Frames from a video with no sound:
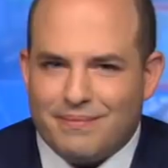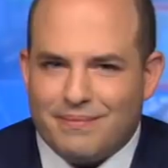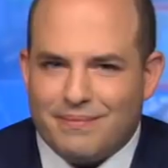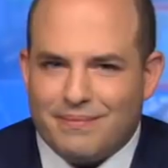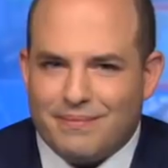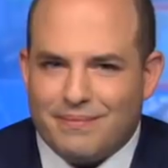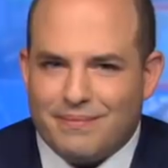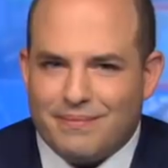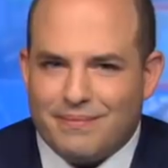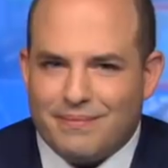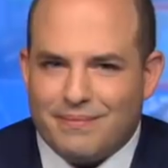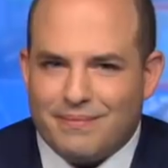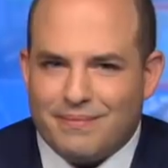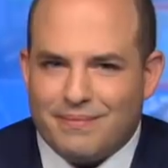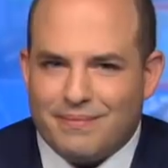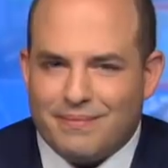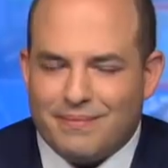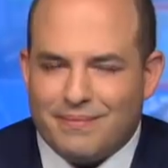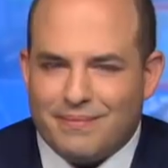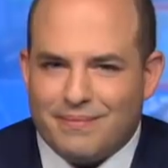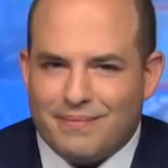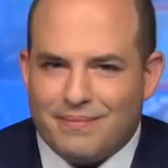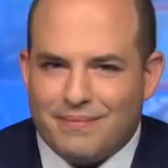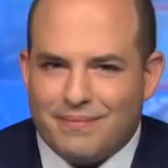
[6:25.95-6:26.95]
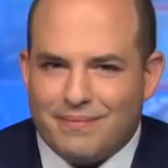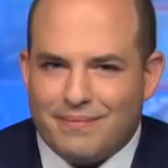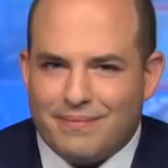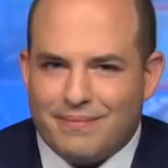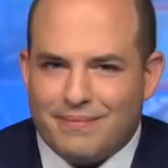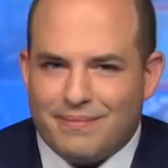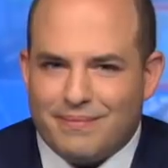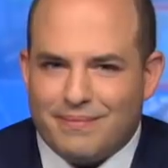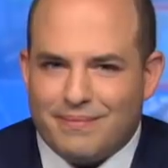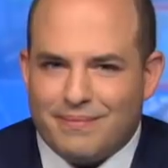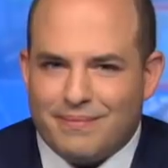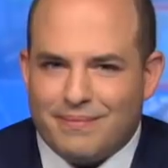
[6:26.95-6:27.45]

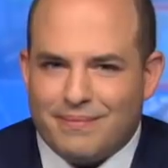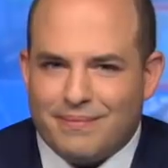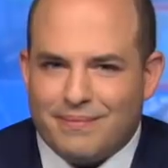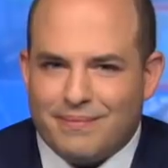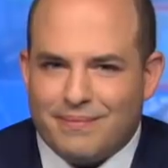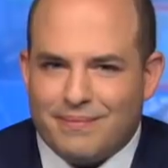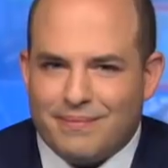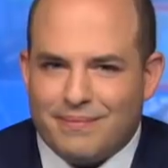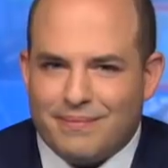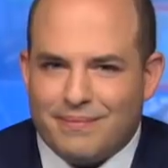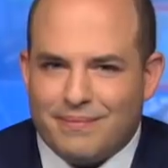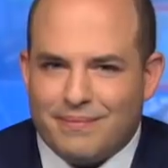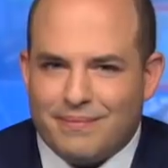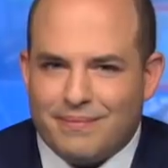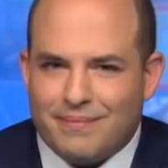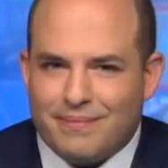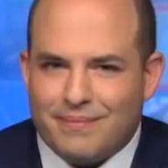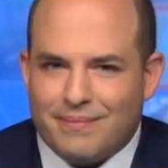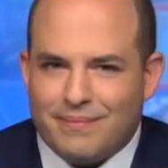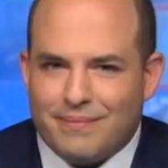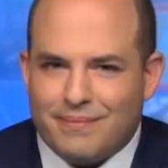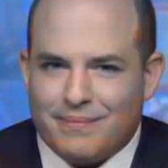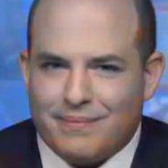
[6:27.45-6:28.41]
No words are spoken by the person on screen.